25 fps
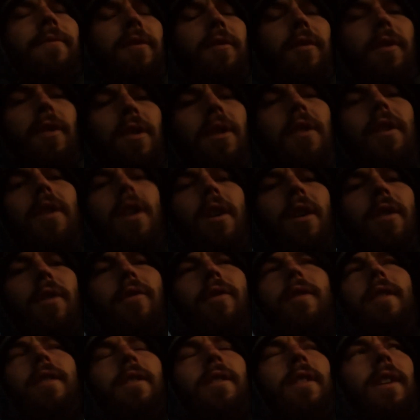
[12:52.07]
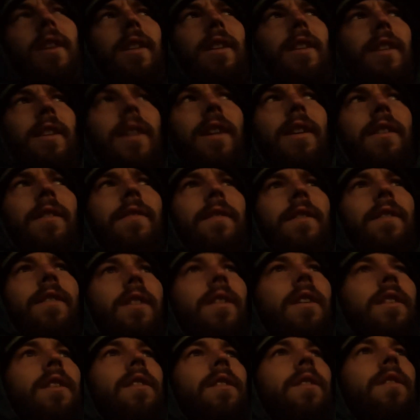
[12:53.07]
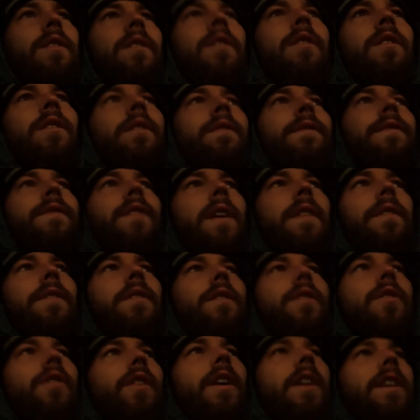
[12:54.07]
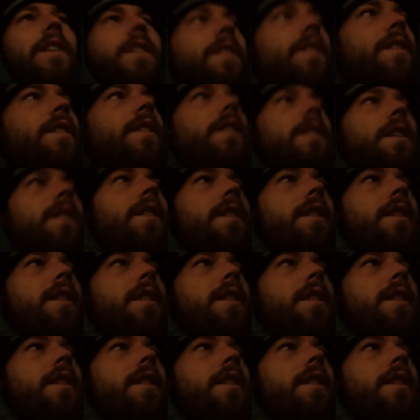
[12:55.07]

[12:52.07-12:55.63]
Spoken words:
Feels a lot colder outside the tent than 5 degrees.